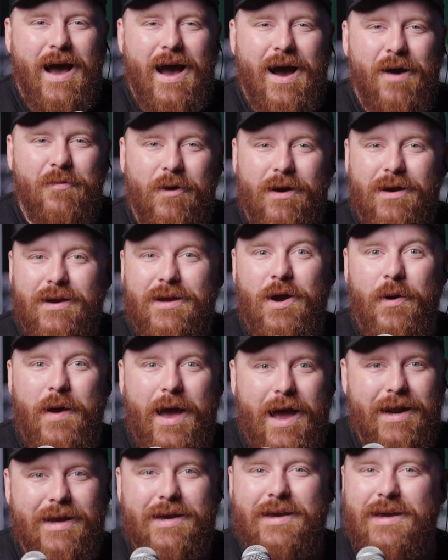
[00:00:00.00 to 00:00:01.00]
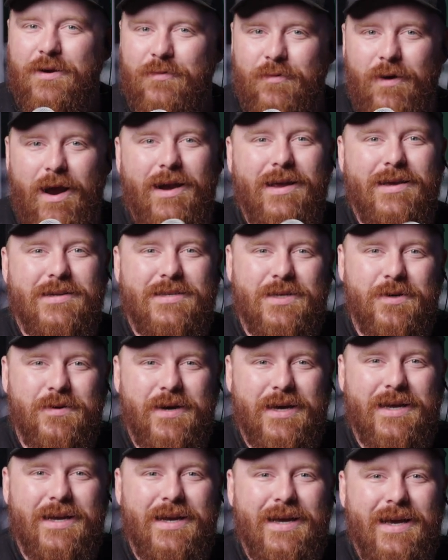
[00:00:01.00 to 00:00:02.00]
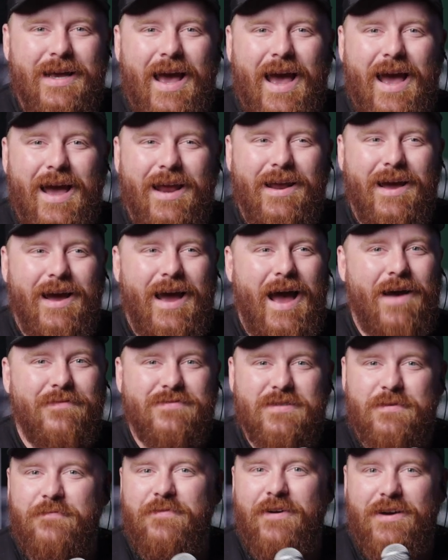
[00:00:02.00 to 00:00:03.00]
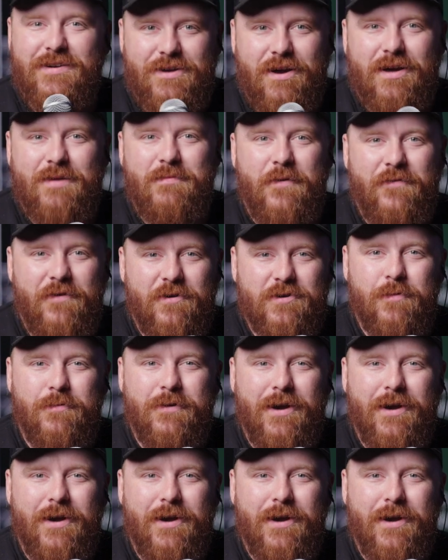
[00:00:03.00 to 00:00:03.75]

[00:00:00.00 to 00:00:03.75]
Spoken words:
we're going to go ahead and get right into it and have some fun talking about virtual